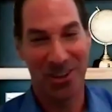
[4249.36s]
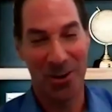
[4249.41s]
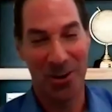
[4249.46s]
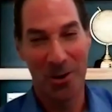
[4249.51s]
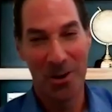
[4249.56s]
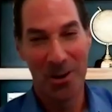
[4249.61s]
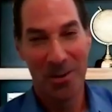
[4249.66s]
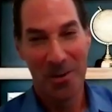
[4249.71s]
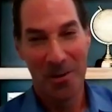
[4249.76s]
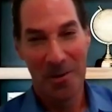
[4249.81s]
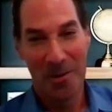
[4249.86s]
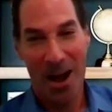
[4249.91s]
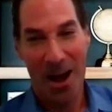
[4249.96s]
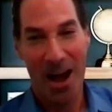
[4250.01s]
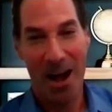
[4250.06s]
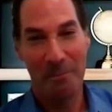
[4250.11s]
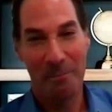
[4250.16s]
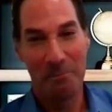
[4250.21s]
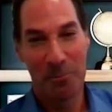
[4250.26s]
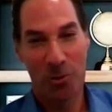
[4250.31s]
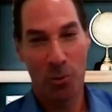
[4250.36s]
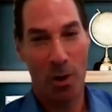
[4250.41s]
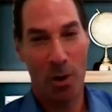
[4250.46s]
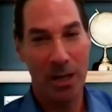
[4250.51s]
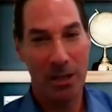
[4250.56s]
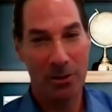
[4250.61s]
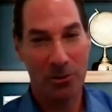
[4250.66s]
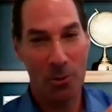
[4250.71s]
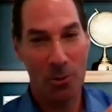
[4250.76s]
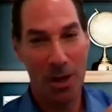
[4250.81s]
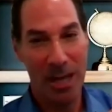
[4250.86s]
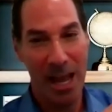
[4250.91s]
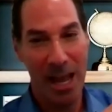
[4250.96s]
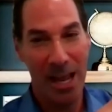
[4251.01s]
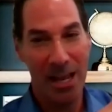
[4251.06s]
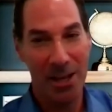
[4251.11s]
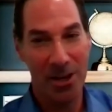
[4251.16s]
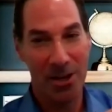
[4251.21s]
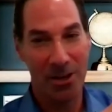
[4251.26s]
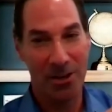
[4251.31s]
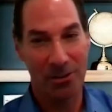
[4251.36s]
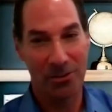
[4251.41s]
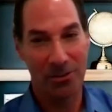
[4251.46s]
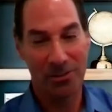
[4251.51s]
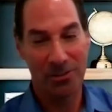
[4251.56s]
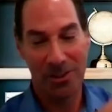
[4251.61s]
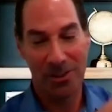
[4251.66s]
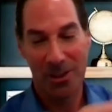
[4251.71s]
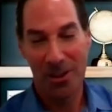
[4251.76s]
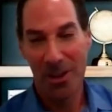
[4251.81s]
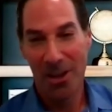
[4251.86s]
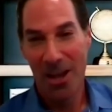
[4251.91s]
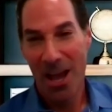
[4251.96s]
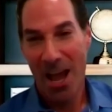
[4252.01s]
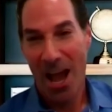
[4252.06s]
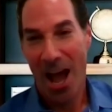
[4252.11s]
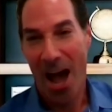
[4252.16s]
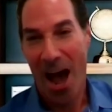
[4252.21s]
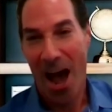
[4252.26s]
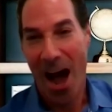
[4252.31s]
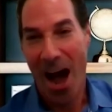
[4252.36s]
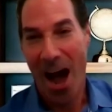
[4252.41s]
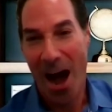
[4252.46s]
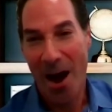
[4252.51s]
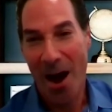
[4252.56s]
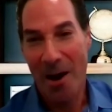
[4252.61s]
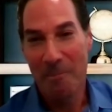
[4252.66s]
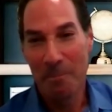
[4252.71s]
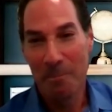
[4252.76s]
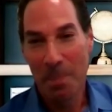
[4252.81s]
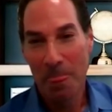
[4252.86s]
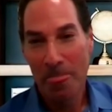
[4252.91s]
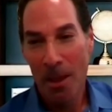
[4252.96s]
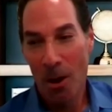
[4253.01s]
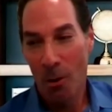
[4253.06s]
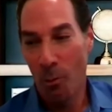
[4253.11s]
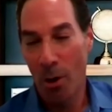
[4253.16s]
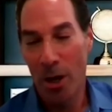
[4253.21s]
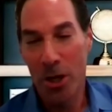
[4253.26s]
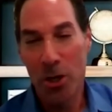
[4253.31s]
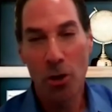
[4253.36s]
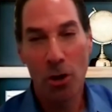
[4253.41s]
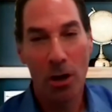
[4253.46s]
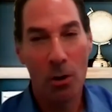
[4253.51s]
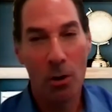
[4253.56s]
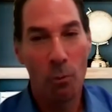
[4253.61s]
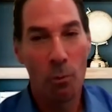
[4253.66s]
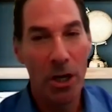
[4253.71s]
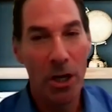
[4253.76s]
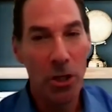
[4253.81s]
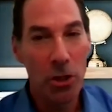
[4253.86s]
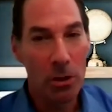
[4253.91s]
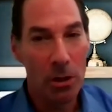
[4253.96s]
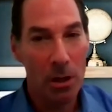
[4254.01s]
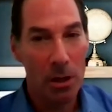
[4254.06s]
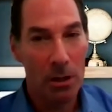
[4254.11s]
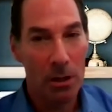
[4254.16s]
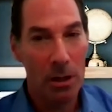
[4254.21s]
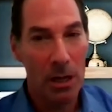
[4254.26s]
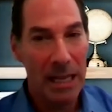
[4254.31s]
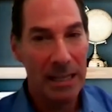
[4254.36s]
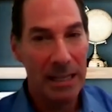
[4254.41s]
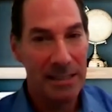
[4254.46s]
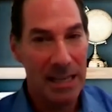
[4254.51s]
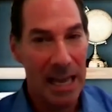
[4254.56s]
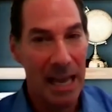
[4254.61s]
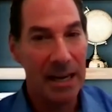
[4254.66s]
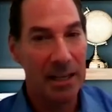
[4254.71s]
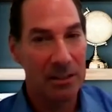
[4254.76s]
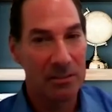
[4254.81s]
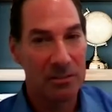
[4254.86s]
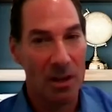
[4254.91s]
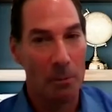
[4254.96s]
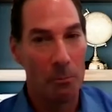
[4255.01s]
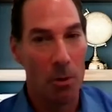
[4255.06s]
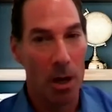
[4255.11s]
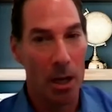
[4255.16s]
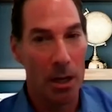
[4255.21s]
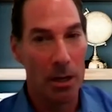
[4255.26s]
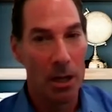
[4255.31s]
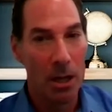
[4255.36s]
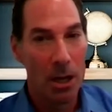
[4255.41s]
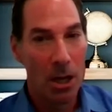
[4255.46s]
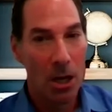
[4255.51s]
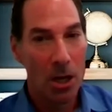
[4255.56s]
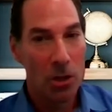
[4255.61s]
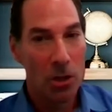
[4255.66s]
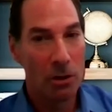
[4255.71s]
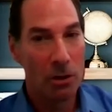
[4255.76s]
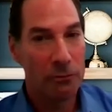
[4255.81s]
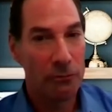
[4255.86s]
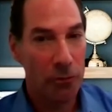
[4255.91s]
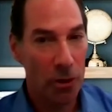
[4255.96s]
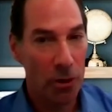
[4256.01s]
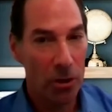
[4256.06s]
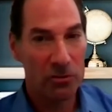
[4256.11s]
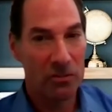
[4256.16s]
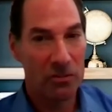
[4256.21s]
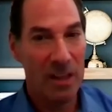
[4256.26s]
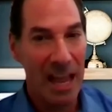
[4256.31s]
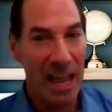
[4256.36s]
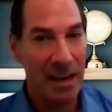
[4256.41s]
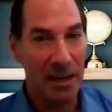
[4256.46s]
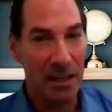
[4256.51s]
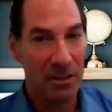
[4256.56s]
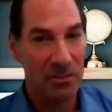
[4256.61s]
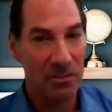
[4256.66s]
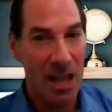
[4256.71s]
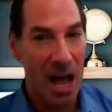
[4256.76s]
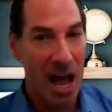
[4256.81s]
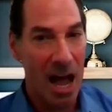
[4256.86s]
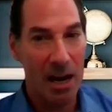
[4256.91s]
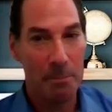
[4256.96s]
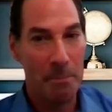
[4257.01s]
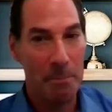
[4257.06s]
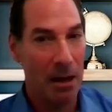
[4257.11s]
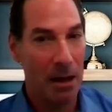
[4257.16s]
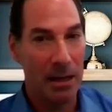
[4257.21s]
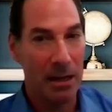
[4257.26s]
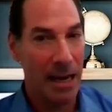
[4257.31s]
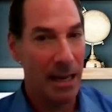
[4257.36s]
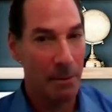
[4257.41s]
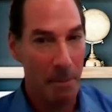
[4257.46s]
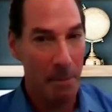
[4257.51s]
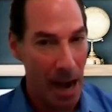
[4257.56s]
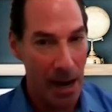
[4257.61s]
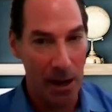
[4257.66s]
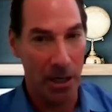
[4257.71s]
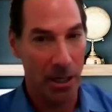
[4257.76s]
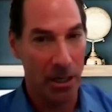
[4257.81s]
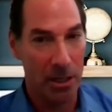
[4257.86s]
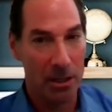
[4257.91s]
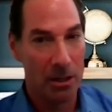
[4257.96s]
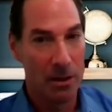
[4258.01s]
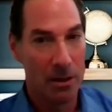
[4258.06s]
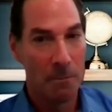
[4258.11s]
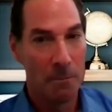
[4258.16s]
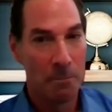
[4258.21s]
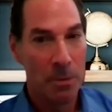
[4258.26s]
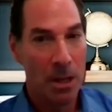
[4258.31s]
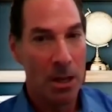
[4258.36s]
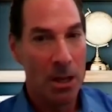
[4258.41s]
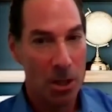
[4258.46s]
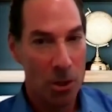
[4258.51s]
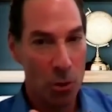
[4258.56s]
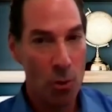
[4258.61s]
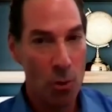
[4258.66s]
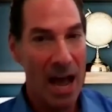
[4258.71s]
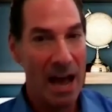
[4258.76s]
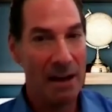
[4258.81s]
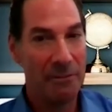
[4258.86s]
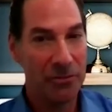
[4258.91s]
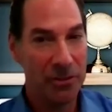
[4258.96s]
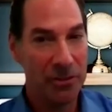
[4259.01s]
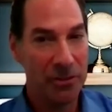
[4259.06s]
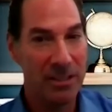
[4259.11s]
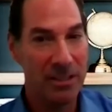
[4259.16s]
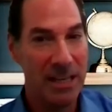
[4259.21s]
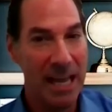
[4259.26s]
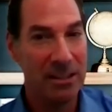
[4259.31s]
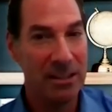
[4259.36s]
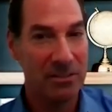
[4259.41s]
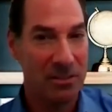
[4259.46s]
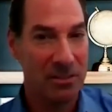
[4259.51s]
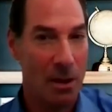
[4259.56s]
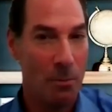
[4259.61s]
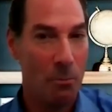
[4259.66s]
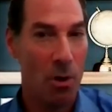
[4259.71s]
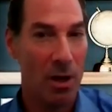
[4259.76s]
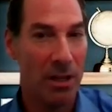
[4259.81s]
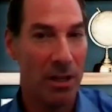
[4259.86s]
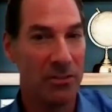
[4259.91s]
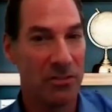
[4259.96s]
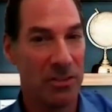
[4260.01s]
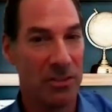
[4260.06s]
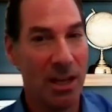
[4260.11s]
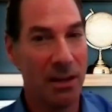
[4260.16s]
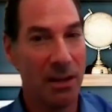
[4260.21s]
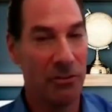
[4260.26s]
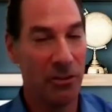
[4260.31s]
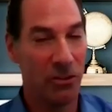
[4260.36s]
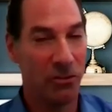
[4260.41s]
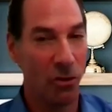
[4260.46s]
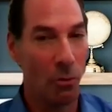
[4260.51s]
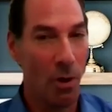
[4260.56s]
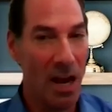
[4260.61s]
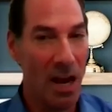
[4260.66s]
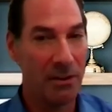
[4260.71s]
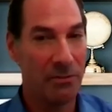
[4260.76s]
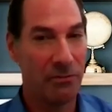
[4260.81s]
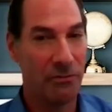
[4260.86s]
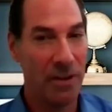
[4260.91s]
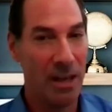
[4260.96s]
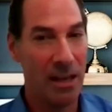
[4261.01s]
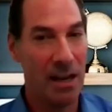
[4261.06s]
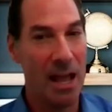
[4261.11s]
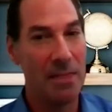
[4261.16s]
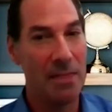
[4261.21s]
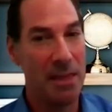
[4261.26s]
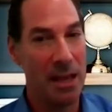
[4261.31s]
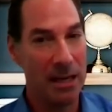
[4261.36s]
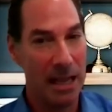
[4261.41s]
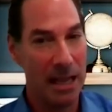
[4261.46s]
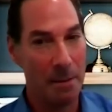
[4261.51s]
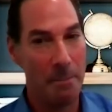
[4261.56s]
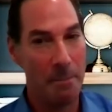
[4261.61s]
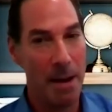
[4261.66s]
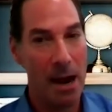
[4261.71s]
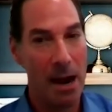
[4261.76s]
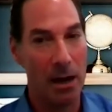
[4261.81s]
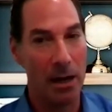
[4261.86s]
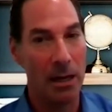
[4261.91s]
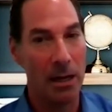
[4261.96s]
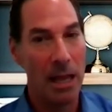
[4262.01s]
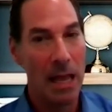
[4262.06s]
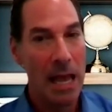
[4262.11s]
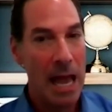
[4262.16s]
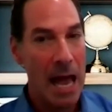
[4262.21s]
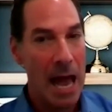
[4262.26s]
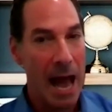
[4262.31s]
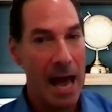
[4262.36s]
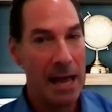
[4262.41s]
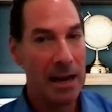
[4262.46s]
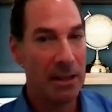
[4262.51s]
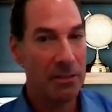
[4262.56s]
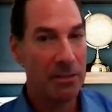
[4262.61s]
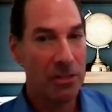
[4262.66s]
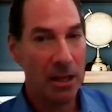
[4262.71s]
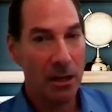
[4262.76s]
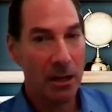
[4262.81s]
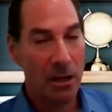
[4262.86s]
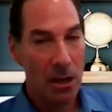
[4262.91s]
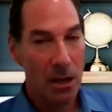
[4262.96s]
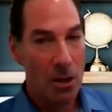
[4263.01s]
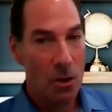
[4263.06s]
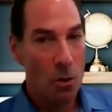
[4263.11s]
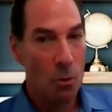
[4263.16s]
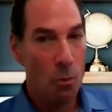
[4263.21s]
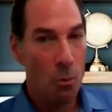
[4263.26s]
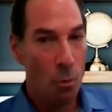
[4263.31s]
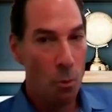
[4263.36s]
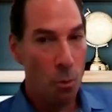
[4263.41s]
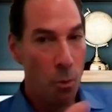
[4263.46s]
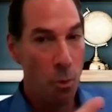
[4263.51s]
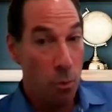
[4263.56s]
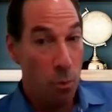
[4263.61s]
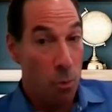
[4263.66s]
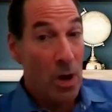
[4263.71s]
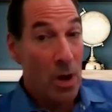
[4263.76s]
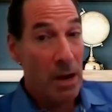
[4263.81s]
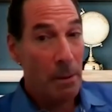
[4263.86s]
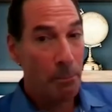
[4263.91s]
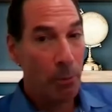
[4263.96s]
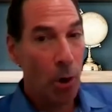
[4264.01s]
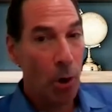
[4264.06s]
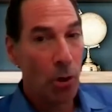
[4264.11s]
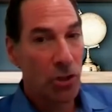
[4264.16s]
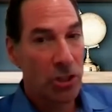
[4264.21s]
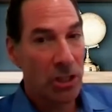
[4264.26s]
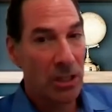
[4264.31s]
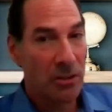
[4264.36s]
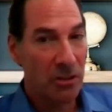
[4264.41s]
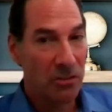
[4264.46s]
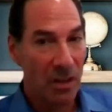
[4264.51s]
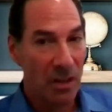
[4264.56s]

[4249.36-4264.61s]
So um, 20, 28 years. Um, when you're when you're dating someone, your first date is not about getting married. You have to date someone, see if it's a right fit, and then get married. And I think we approach it the